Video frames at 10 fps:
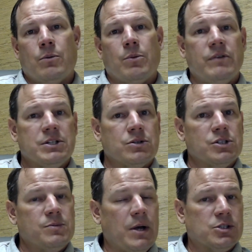
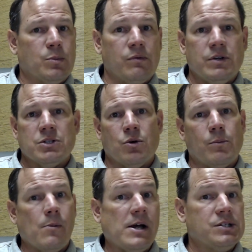provisional, special provisional,
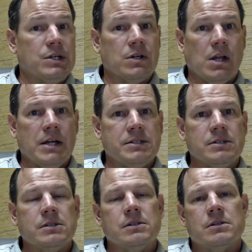probationary
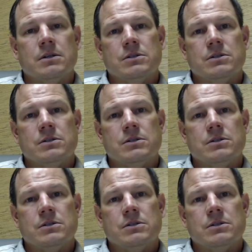licenses.